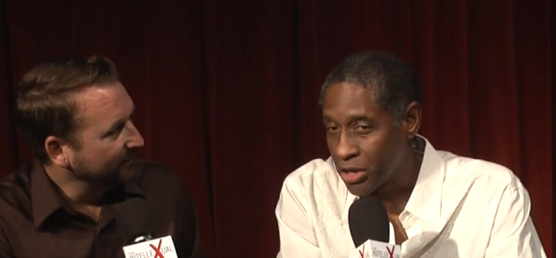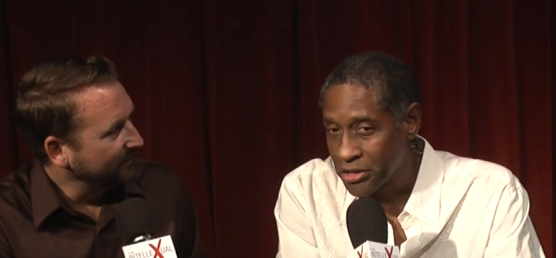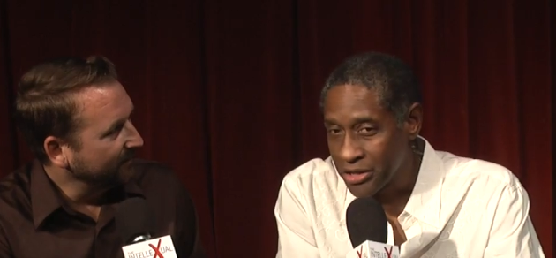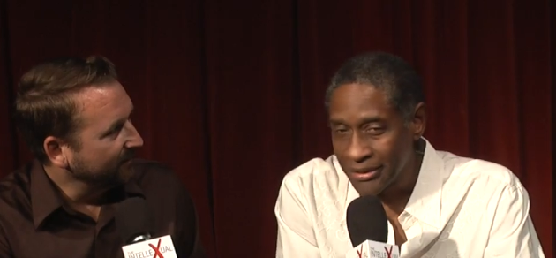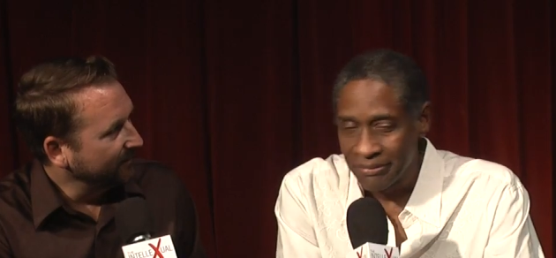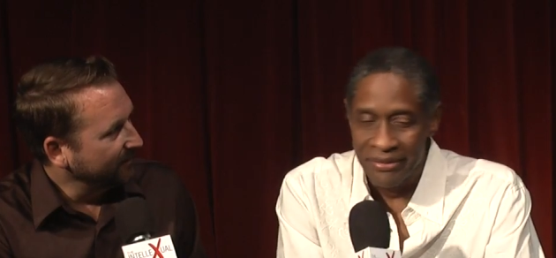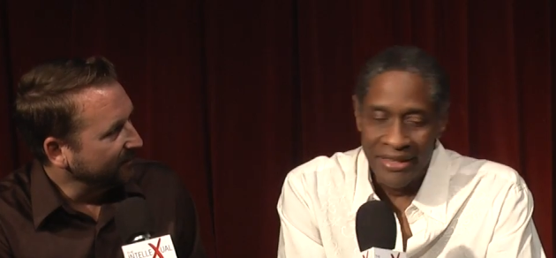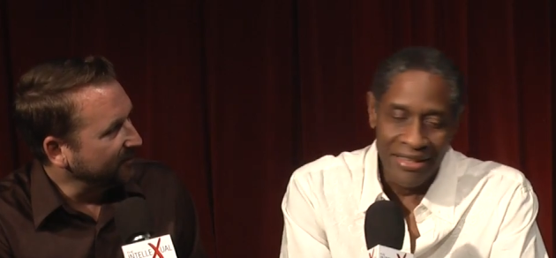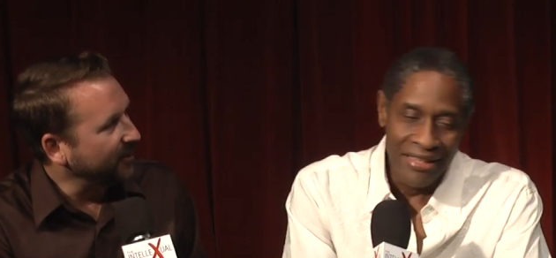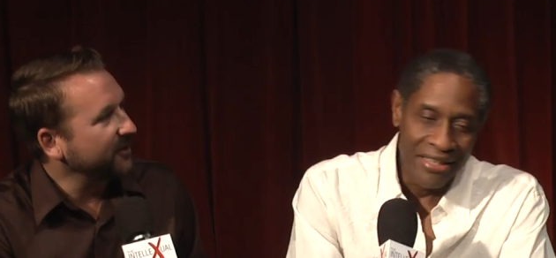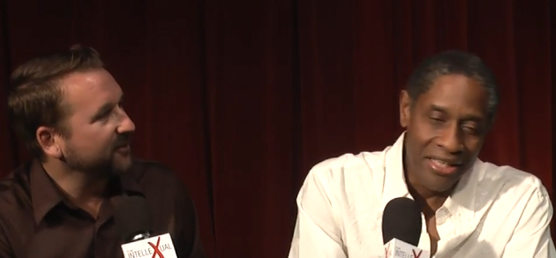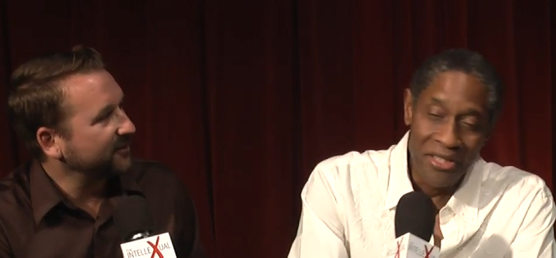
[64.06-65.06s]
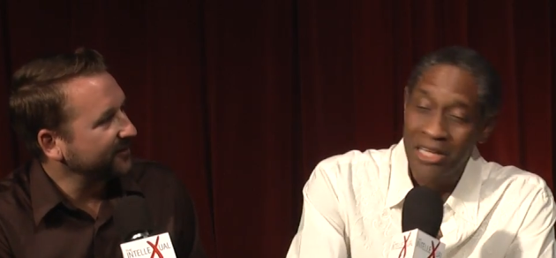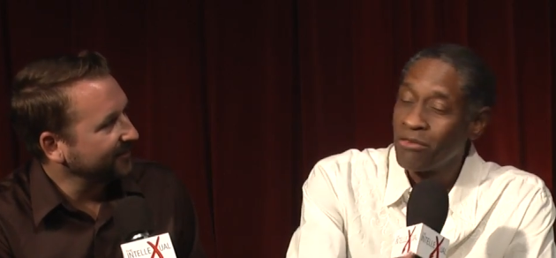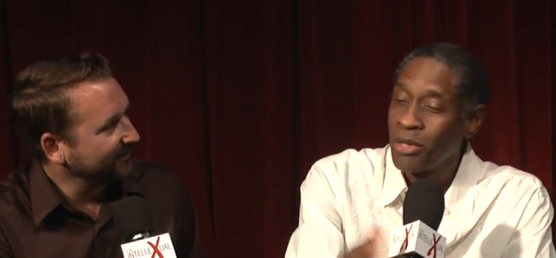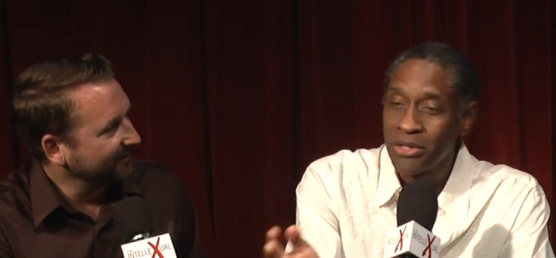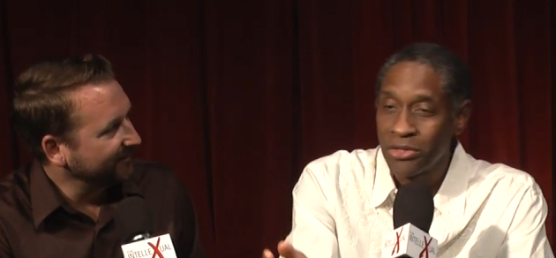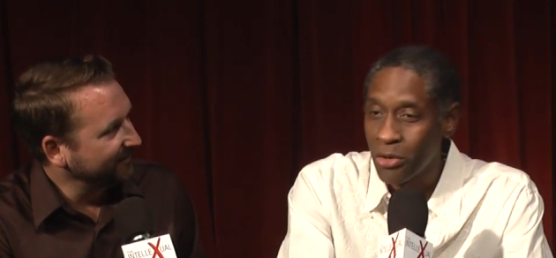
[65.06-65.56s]
Speaker 1: sergeant. Nice. Uh, not to give
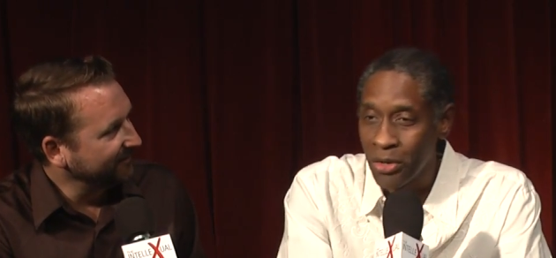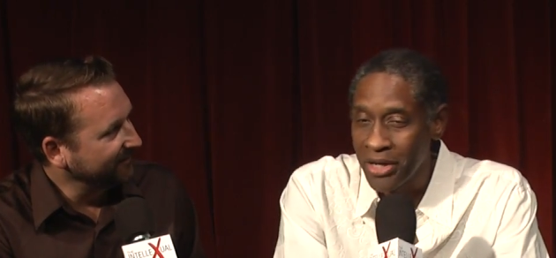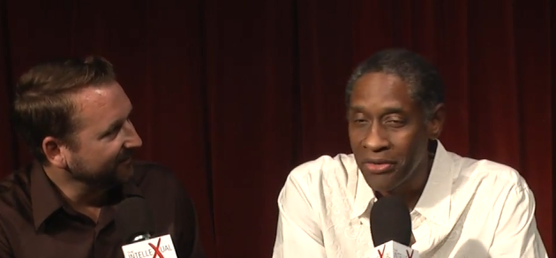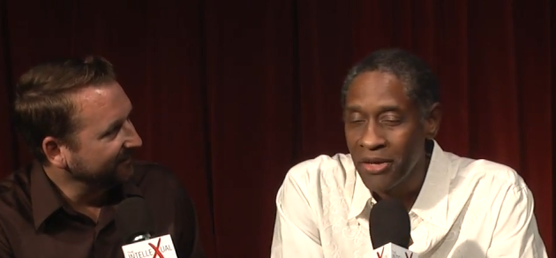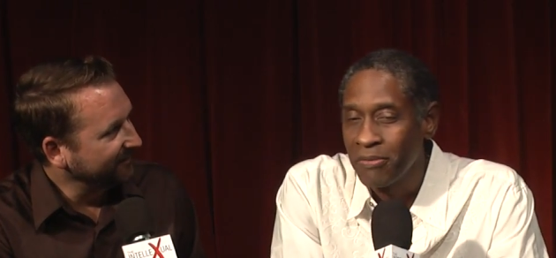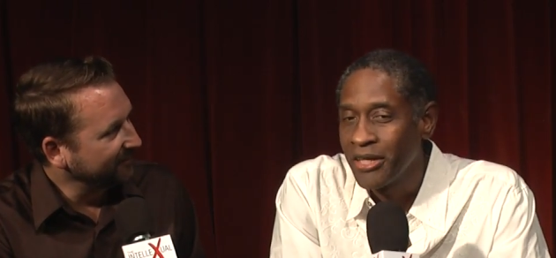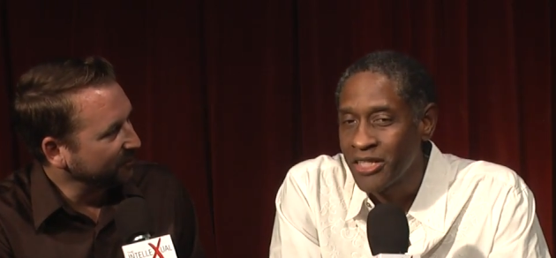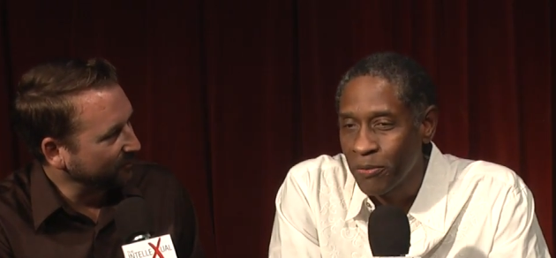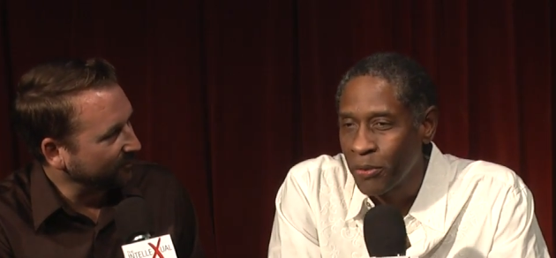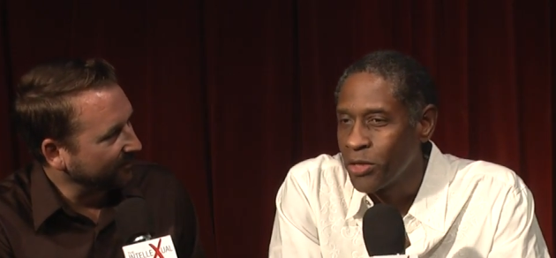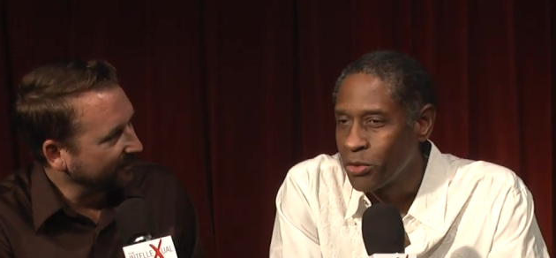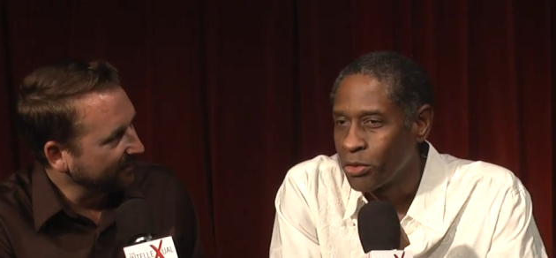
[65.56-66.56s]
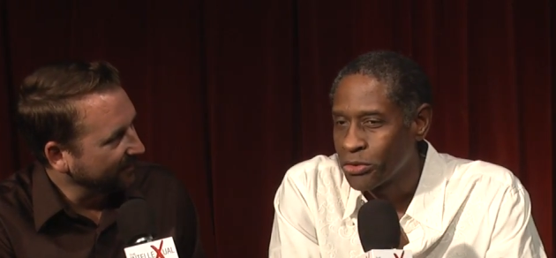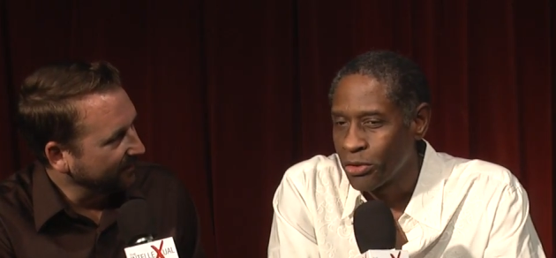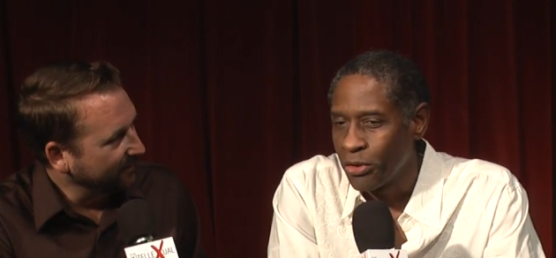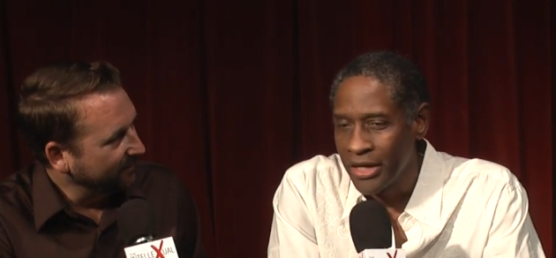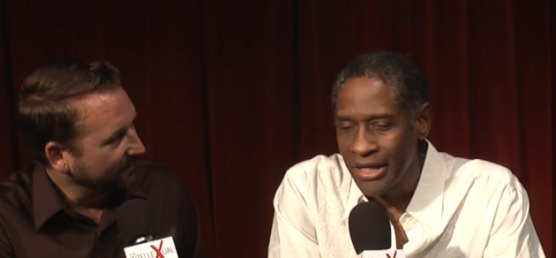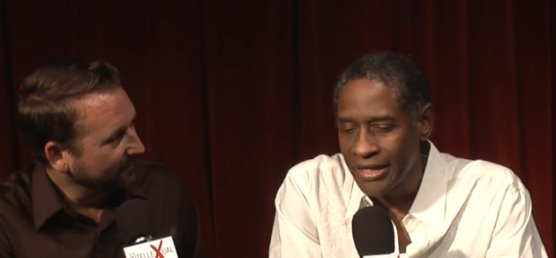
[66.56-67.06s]
away the story or anything, but it's a pretty cool
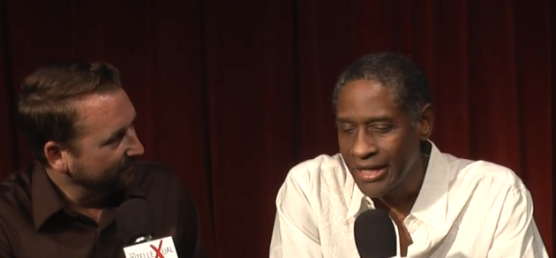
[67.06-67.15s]
story.